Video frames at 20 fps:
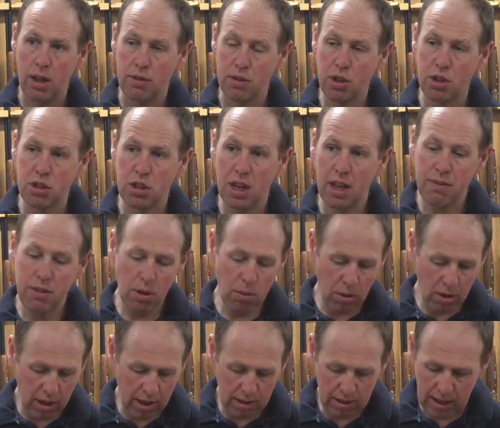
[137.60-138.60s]
Just if you
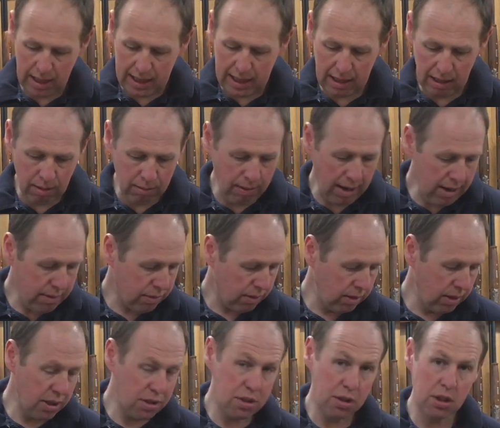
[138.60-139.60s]
want a little rifle,
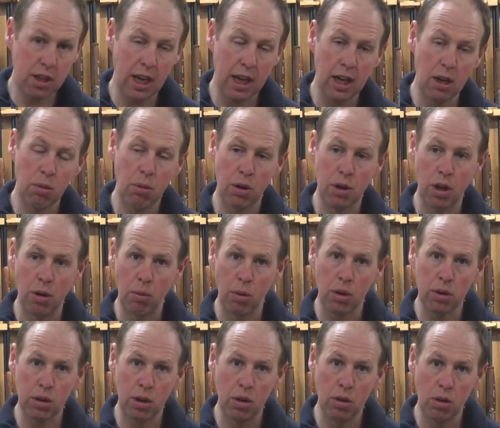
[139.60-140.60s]
this is kind of what you
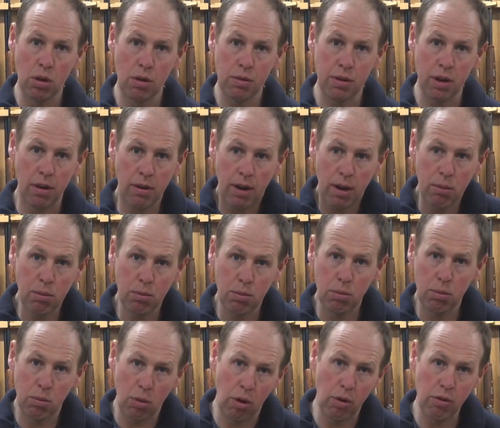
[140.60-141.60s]
want. If you're out
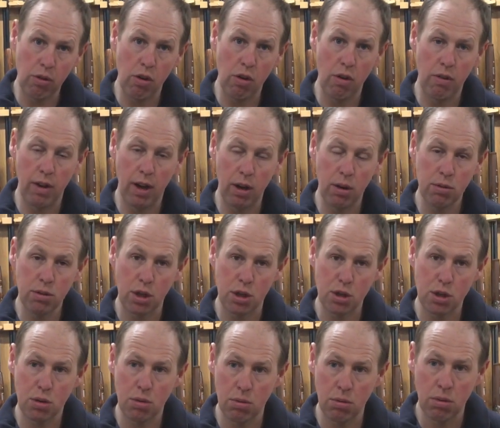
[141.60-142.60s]
wandering around, you're
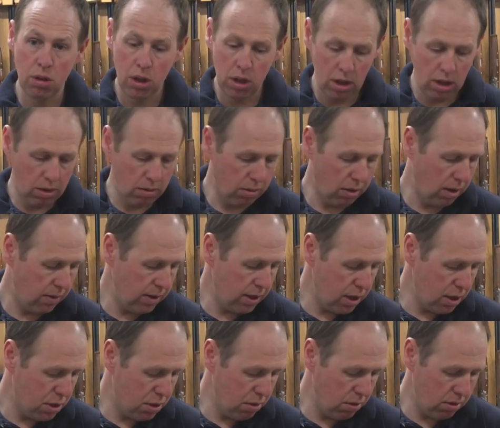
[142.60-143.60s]
shooting whatever
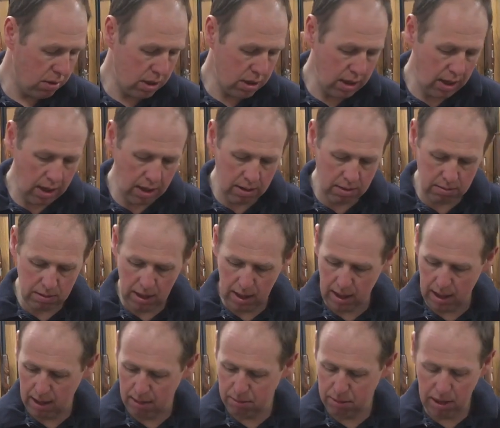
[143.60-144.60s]
you're shooting in your
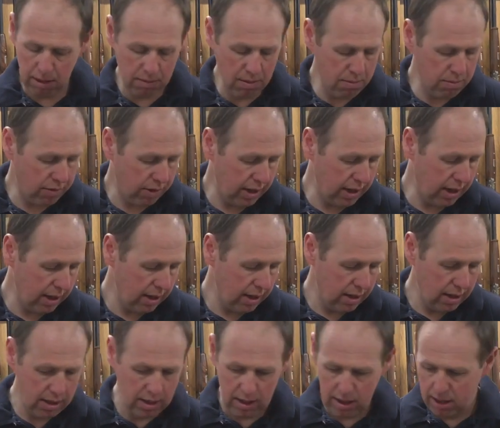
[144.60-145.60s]
with your rimfire.
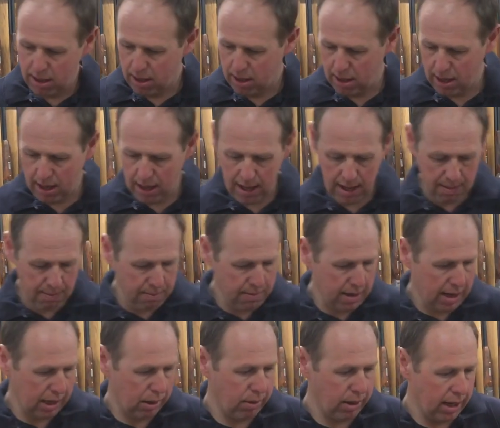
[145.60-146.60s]

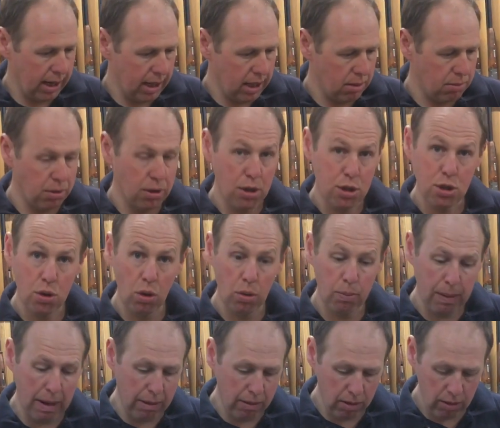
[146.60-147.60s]
I quite like them with a short
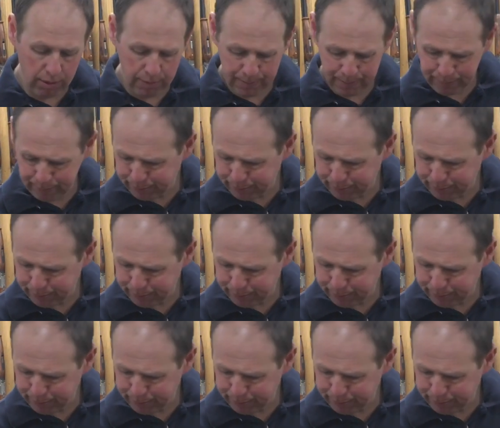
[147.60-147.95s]
barrel on.